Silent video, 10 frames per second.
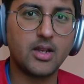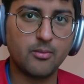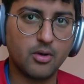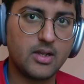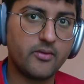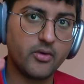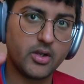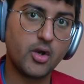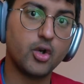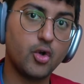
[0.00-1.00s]
remotely and
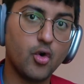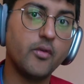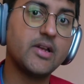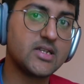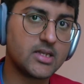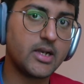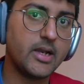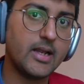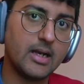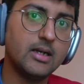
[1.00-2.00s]
working on low wages in
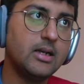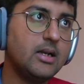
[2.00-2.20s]
India,